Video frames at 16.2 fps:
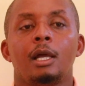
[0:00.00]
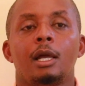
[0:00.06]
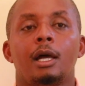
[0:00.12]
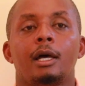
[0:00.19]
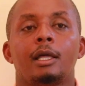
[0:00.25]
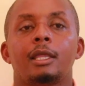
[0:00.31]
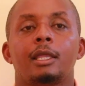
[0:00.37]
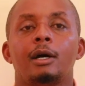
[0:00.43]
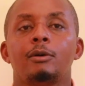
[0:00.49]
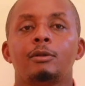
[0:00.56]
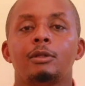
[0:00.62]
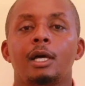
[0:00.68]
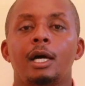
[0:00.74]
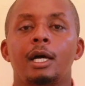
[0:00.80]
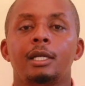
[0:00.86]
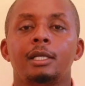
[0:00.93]

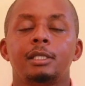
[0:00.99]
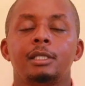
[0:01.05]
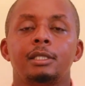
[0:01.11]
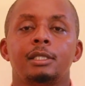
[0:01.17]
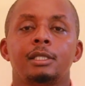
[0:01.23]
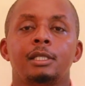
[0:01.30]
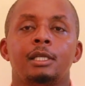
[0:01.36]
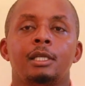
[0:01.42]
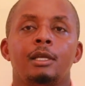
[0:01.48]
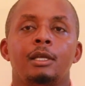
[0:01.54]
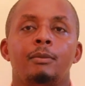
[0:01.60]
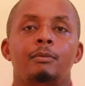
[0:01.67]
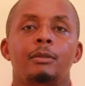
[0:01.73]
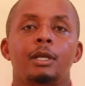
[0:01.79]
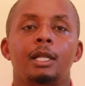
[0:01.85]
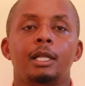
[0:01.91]
1,000
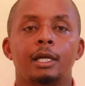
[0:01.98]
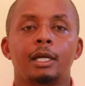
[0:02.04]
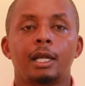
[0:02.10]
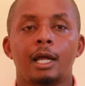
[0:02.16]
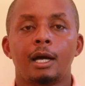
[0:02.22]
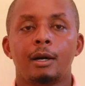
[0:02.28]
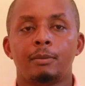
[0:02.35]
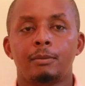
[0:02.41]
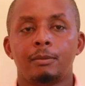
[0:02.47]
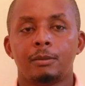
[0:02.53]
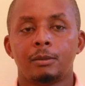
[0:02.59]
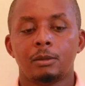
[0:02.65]
milligram.